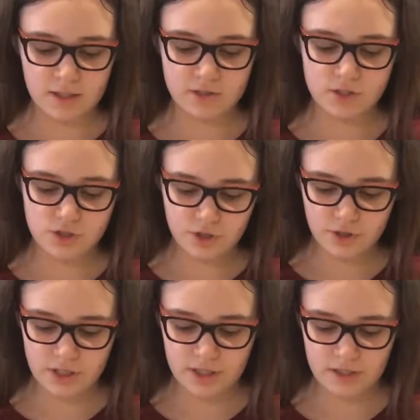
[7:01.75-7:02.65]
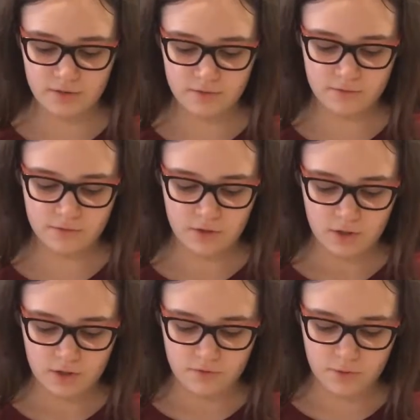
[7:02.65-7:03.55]
then stir it in
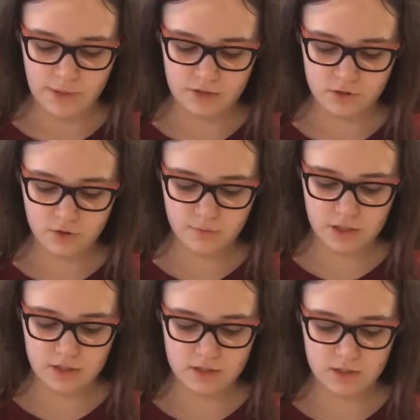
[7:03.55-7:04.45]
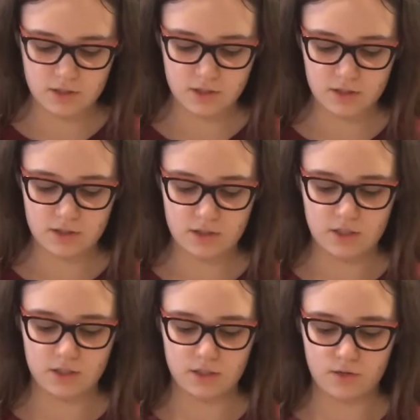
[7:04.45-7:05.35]
for about 2 minutes until it's
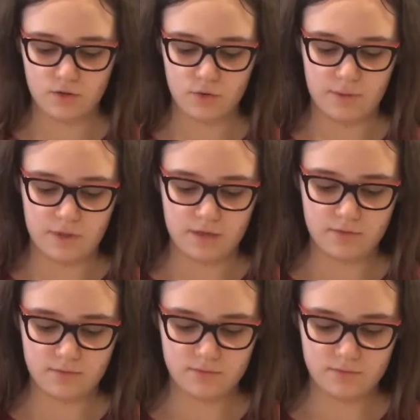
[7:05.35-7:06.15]
thick and creamy.